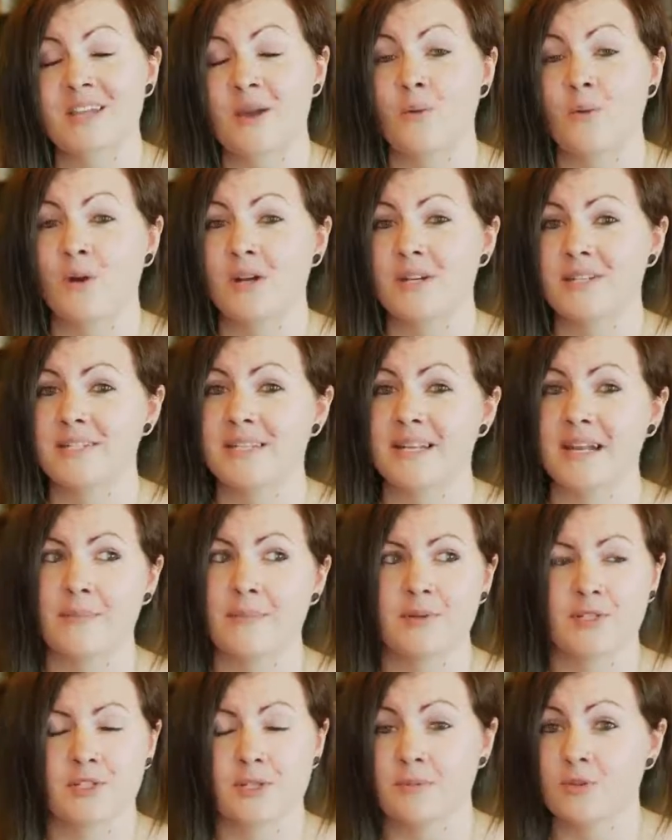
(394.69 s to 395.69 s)
I wanted to set
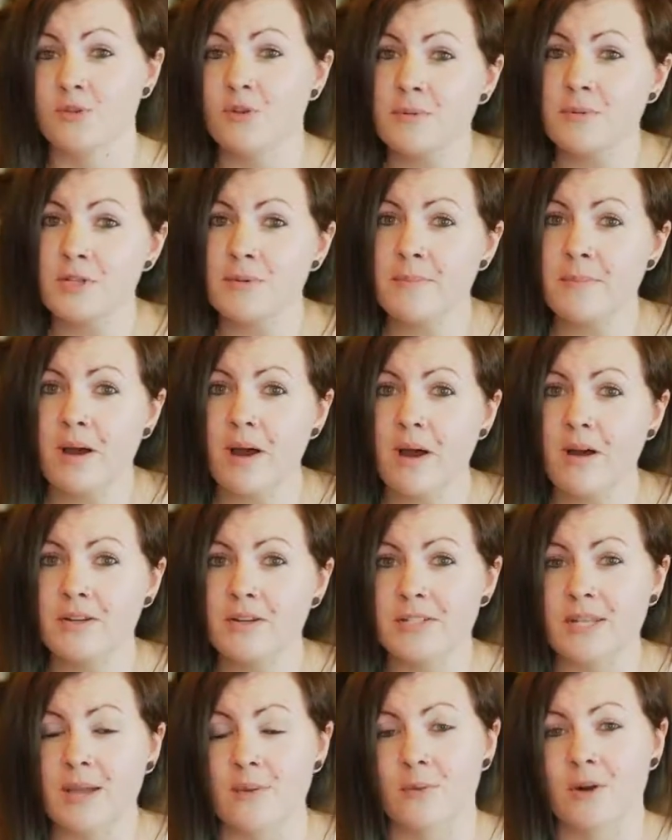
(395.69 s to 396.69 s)
up a subscription
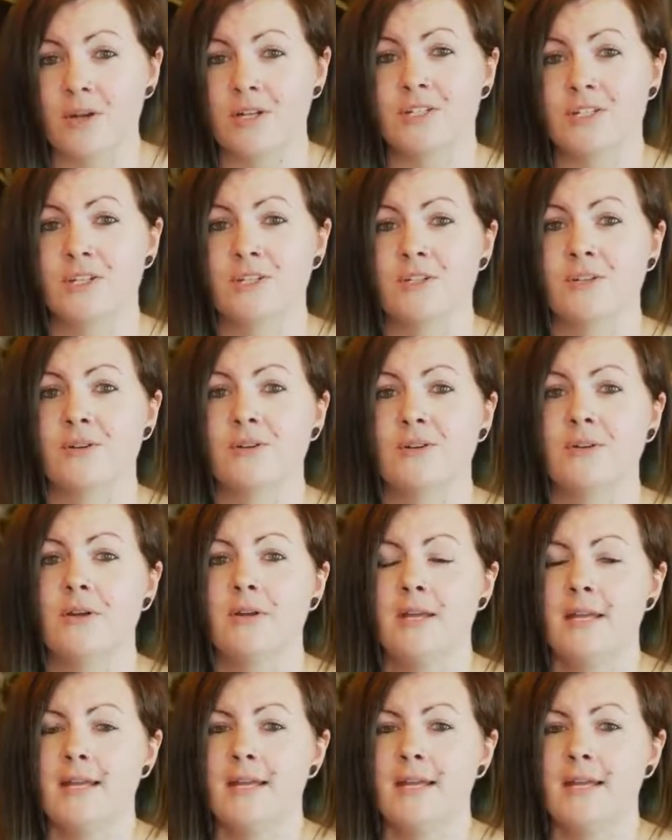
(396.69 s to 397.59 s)
box. I wanted to do